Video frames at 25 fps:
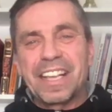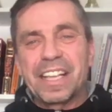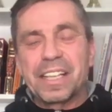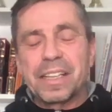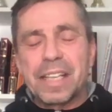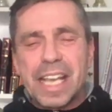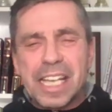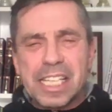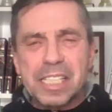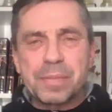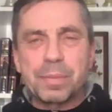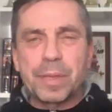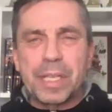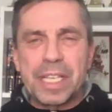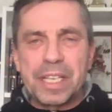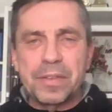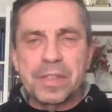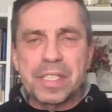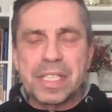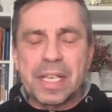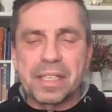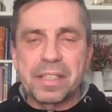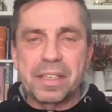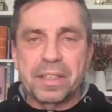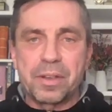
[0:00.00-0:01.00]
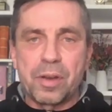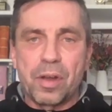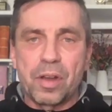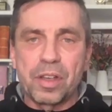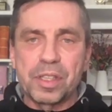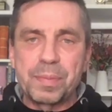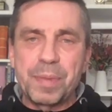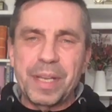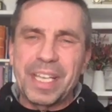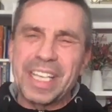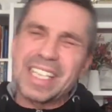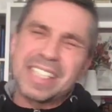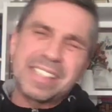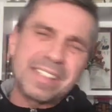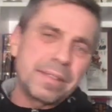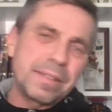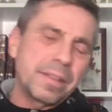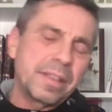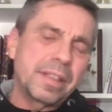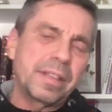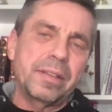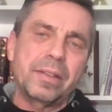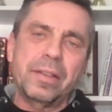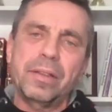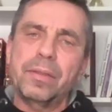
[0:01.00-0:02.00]
let's play with other dogs, because
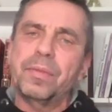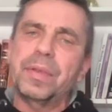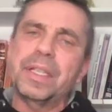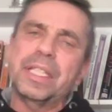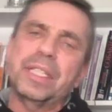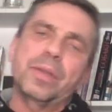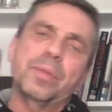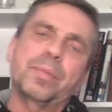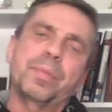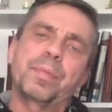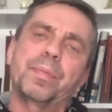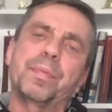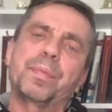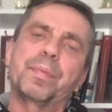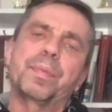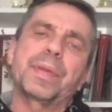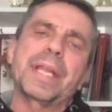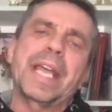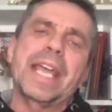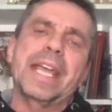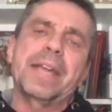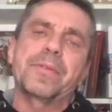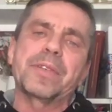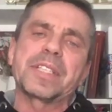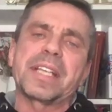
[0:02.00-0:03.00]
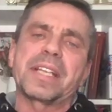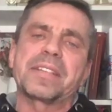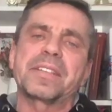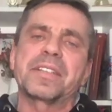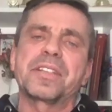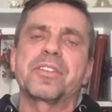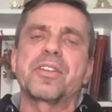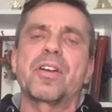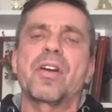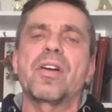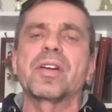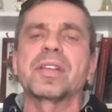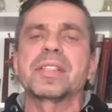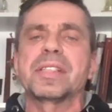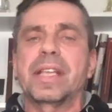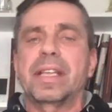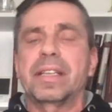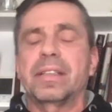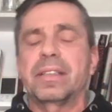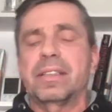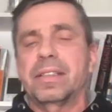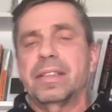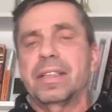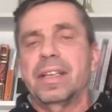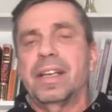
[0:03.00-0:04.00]
when you play with other dogs,
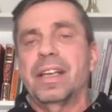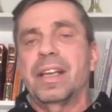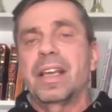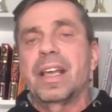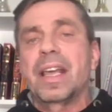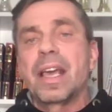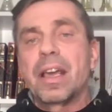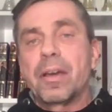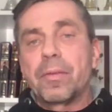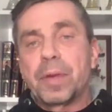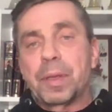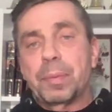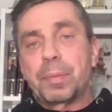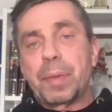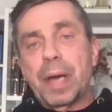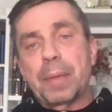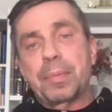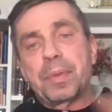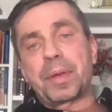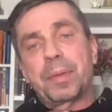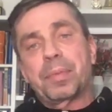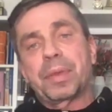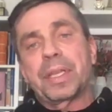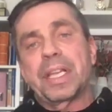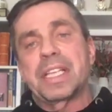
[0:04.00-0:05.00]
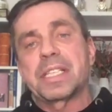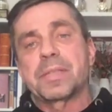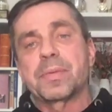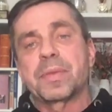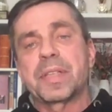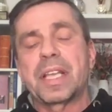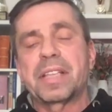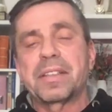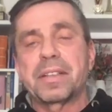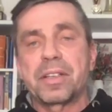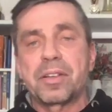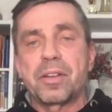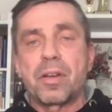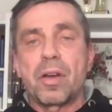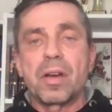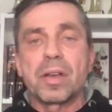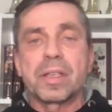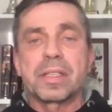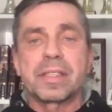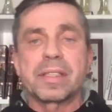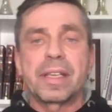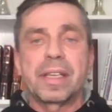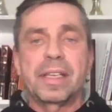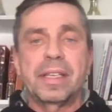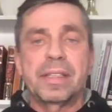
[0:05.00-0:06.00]
that when puppy plays with other
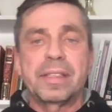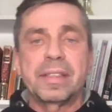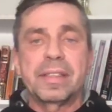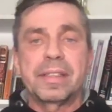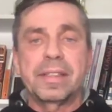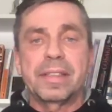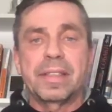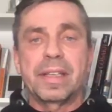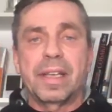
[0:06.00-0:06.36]
dogs, it